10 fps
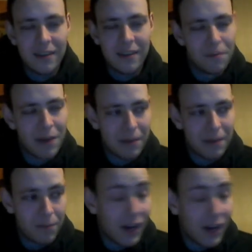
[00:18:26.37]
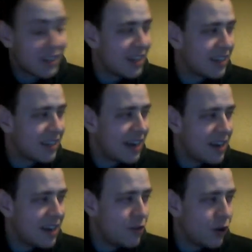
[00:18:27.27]
and Mert says, I
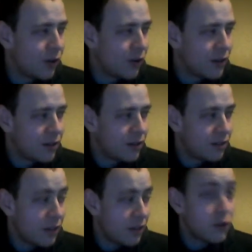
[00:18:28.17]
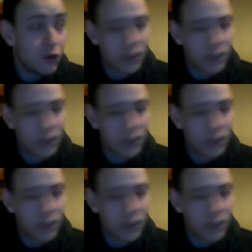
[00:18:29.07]
never knew